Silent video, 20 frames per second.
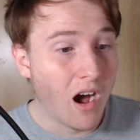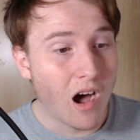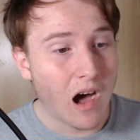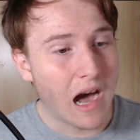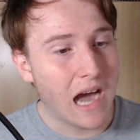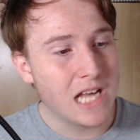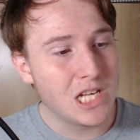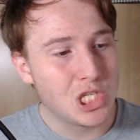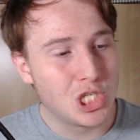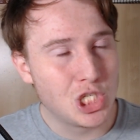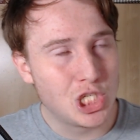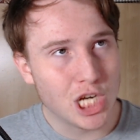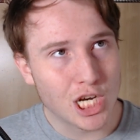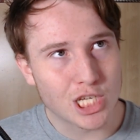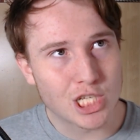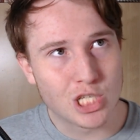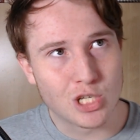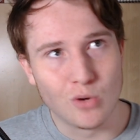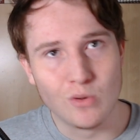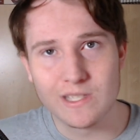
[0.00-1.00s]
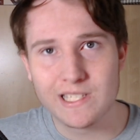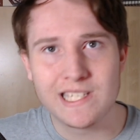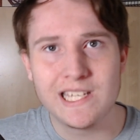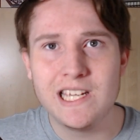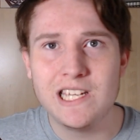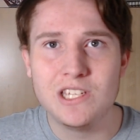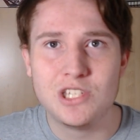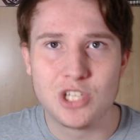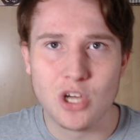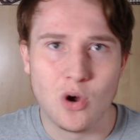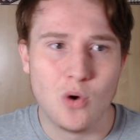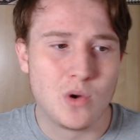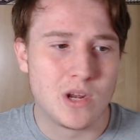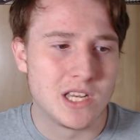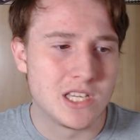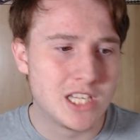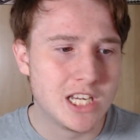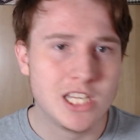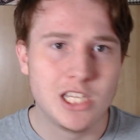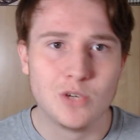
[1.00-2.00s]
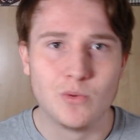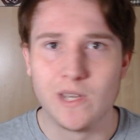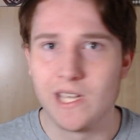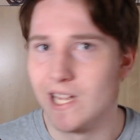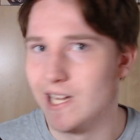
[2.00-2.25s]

I just don't see Zhou continuing in